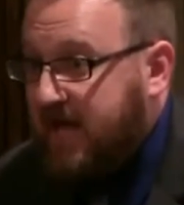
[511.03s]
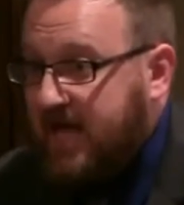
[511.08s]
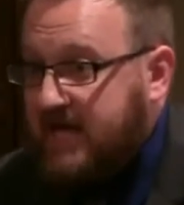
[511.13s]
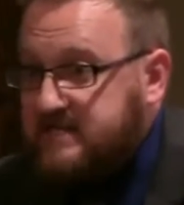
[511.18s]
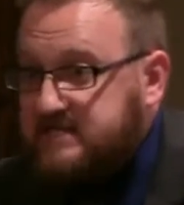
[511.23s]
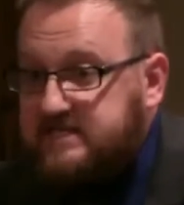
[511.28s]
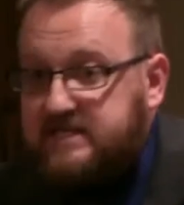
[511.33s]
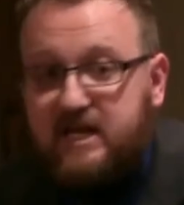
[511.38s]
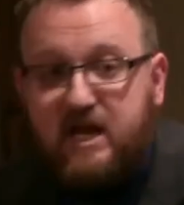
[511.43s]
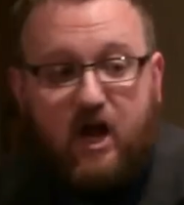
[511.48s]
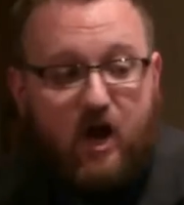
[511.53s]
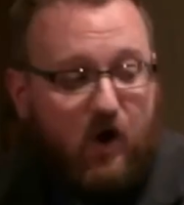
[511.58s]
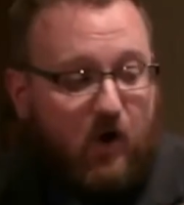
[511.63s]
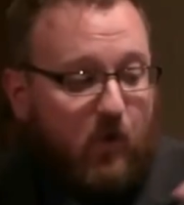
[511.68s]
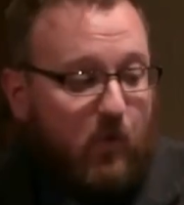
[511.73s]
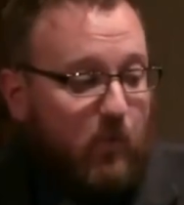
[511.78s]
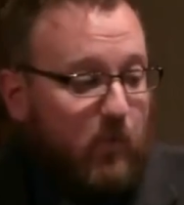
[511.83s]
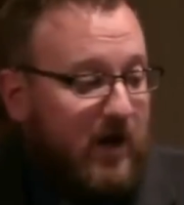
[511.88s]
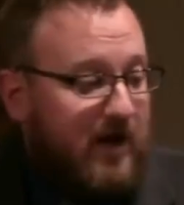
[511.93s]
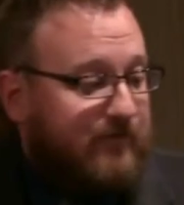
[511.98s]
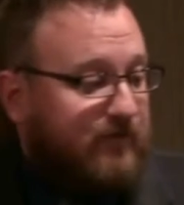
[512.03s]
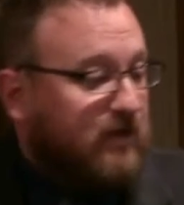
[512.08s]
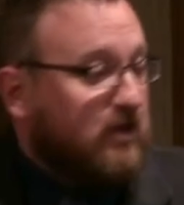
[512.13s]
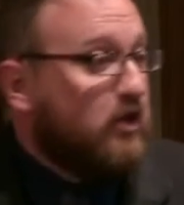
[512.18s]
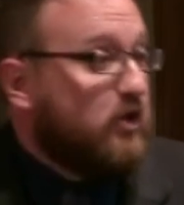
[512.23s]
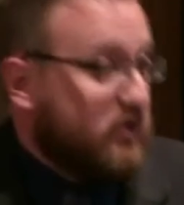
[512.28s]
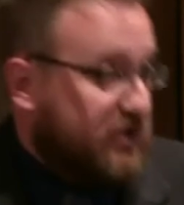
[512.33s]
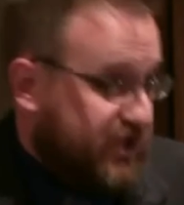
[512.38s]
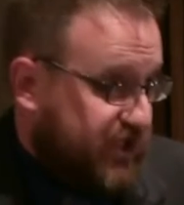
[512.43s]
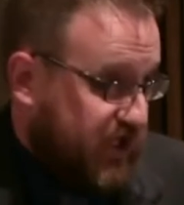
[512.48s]
meant
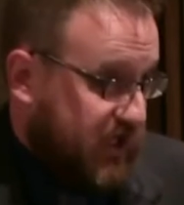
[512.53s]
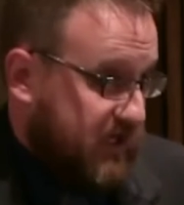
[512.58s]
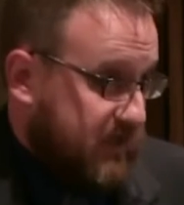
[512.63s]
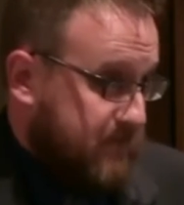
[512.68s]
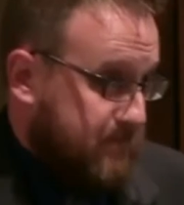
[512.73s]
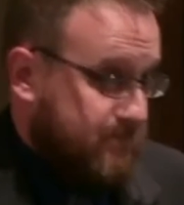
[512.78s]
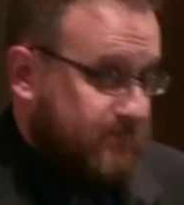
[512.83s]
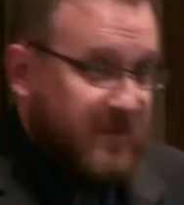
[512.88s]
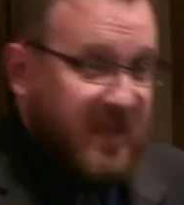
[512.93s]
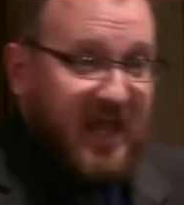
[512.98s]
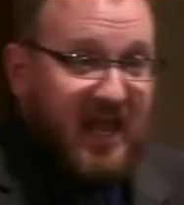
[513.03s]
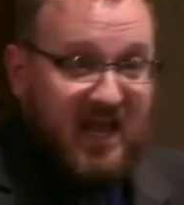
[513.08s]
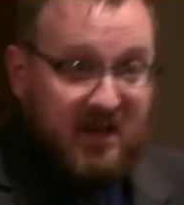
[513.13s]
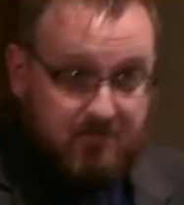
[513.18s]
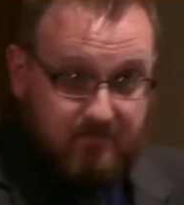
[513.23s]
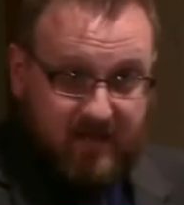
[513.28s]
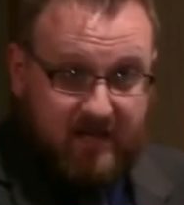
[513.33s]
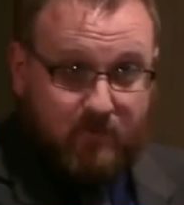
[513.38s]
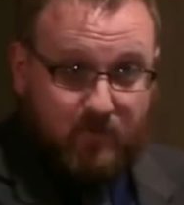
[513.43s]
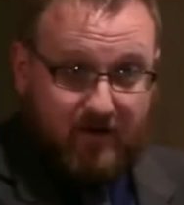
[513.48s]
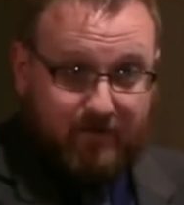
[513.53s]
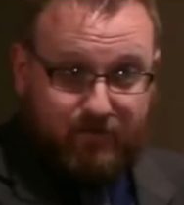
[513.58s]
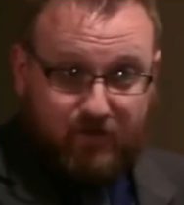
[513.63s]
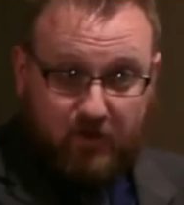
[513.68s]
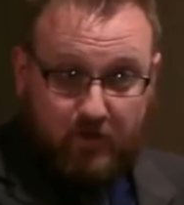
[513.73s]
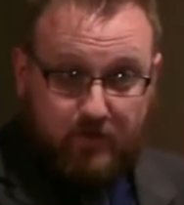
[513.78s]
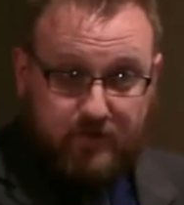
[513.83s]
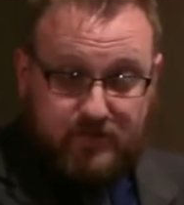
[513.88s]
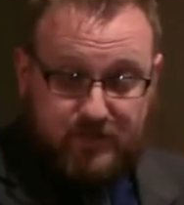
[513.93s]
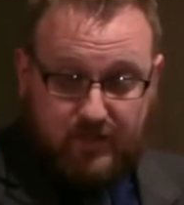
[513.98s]
revolution. It meant
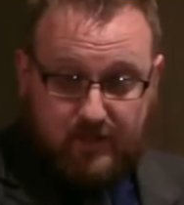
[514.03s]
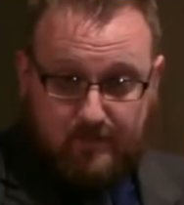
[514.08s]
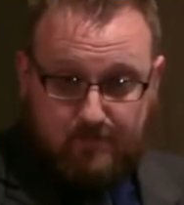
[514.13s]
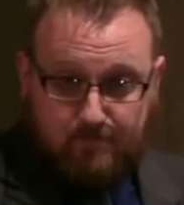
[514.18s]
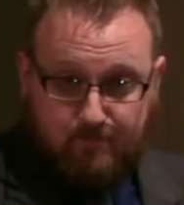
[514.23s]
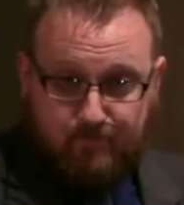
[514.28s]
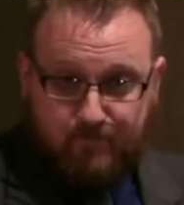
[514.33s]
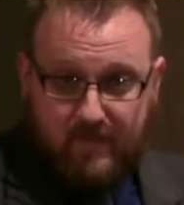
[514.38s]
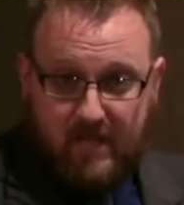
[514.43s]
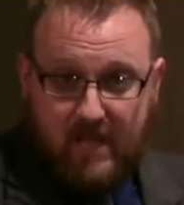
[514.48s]
revolution